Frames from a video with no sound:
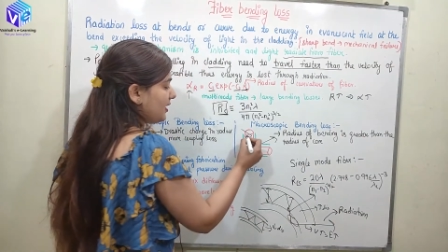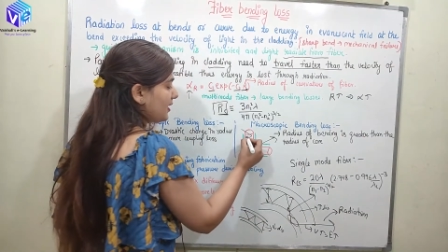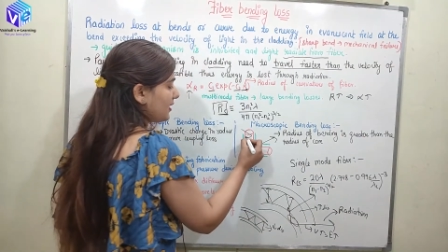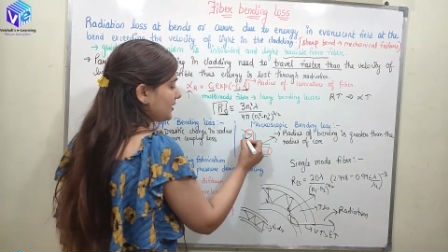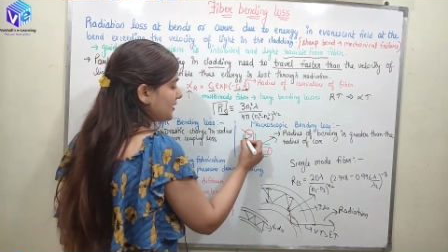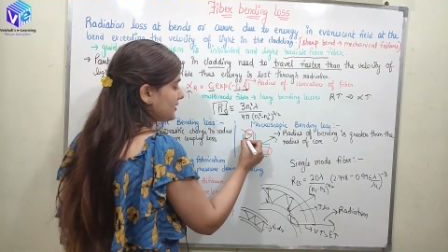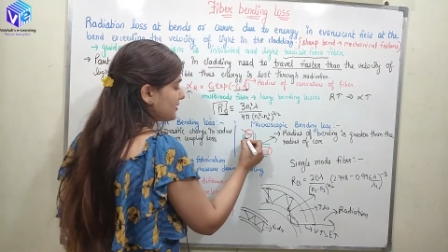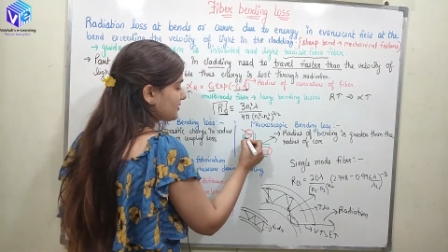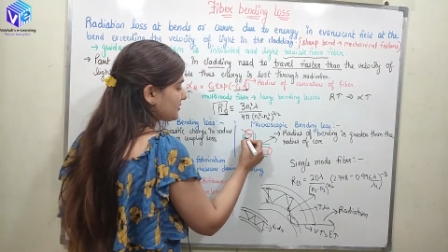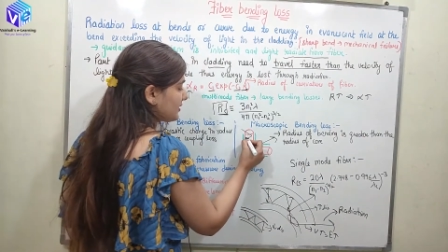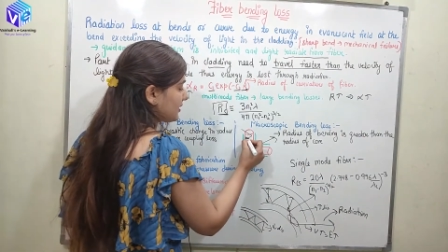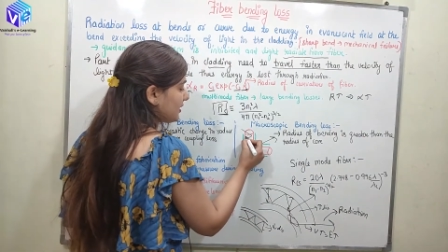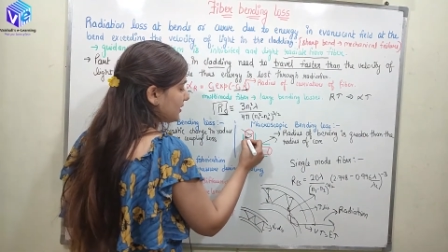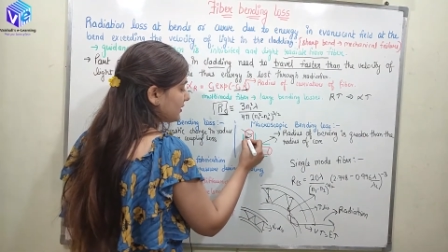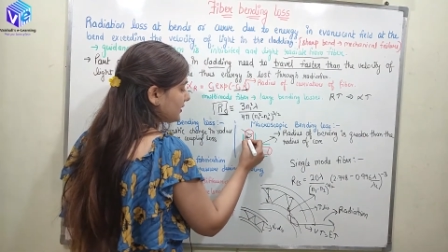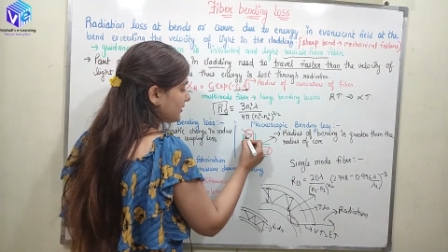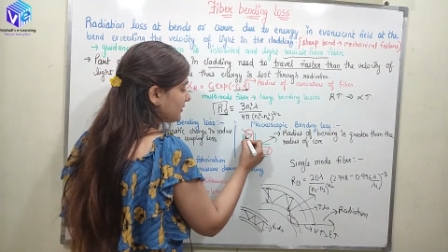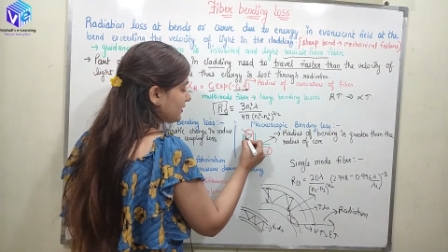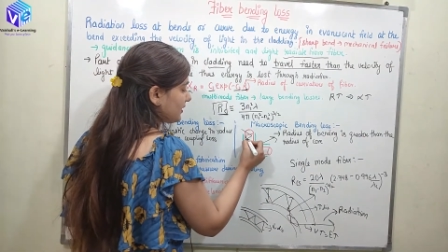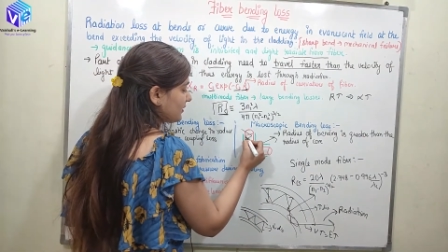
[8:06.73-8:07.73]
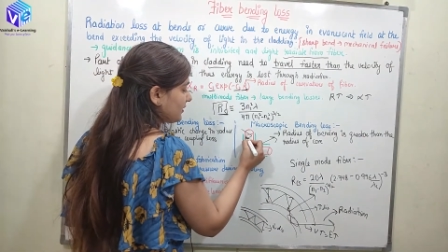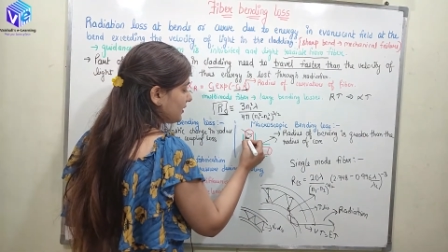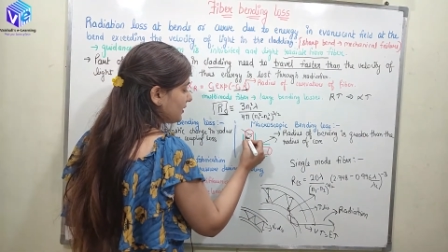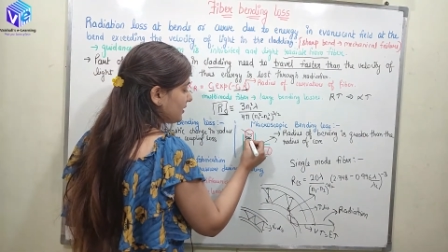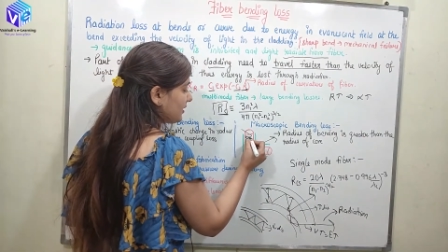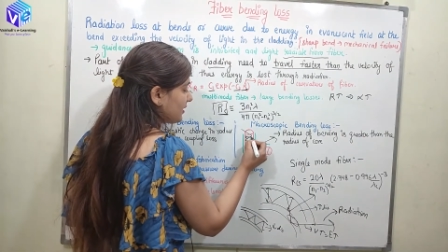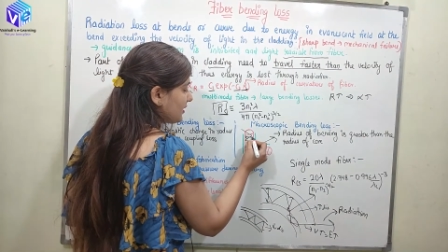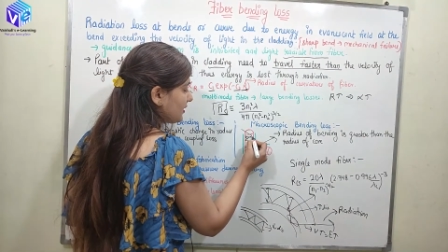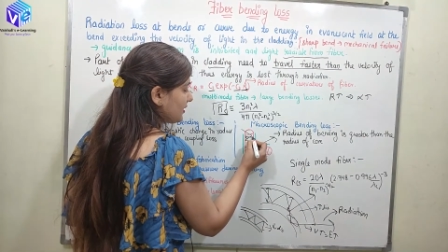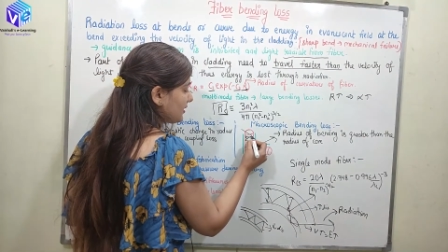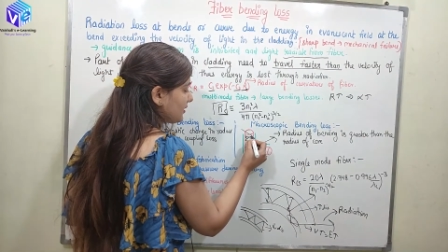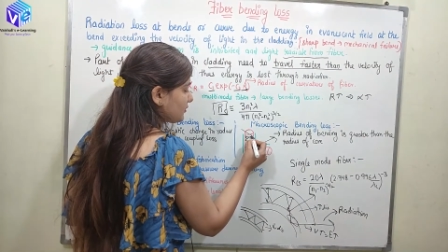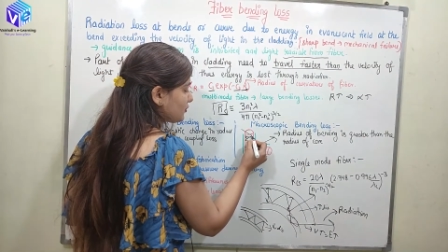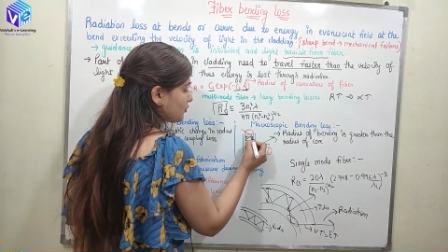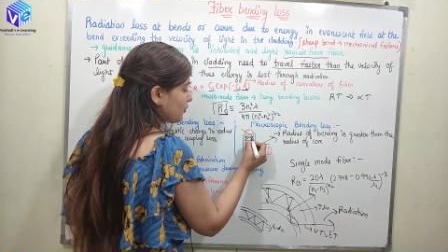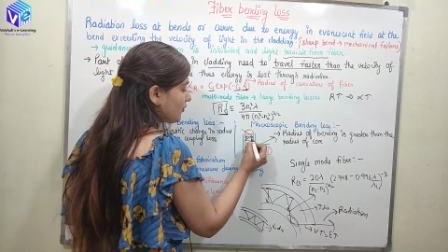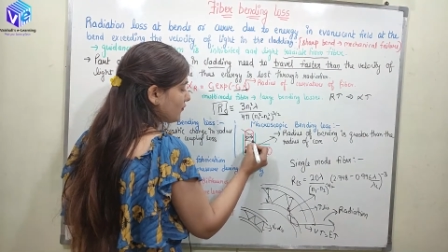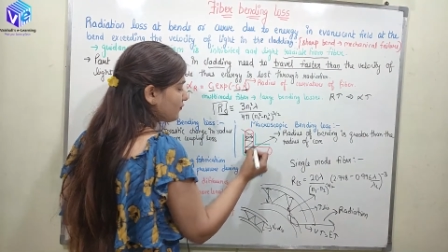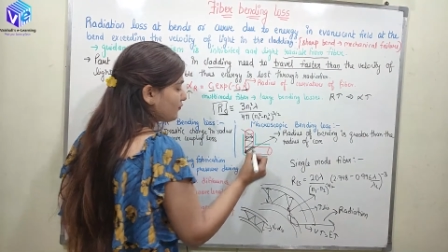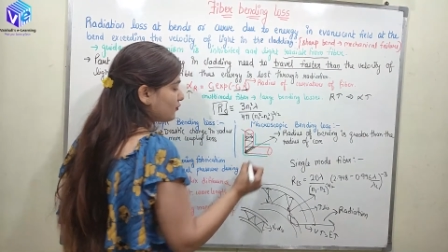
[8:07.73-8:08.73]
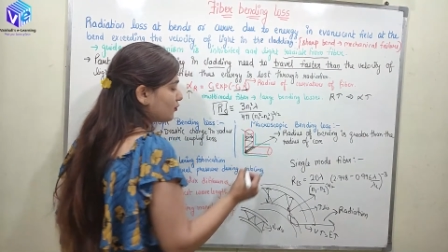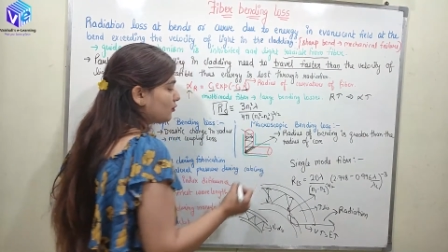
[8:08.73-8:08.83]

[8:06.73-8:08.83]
It is greater than the radius of